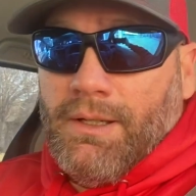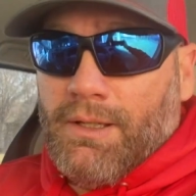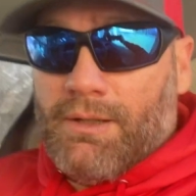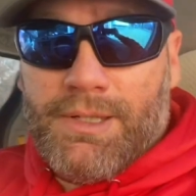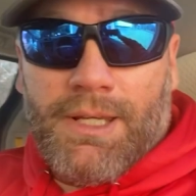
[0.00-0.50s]

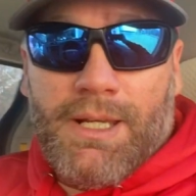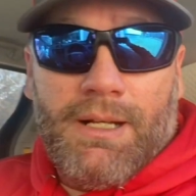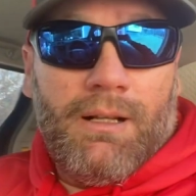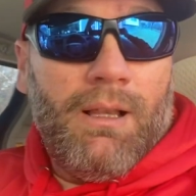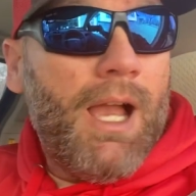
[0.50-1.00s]
you know, so you
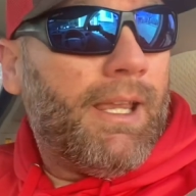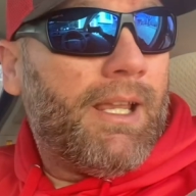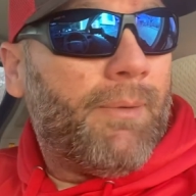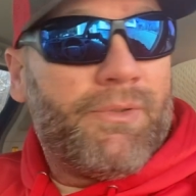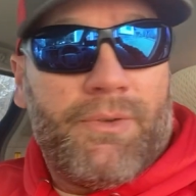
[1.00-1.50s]
get a Glock,
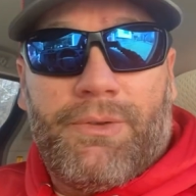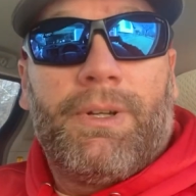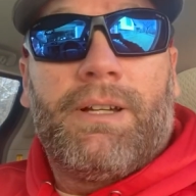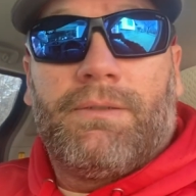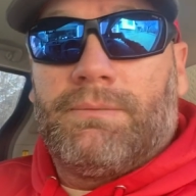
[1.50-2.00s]
it comes with 3 of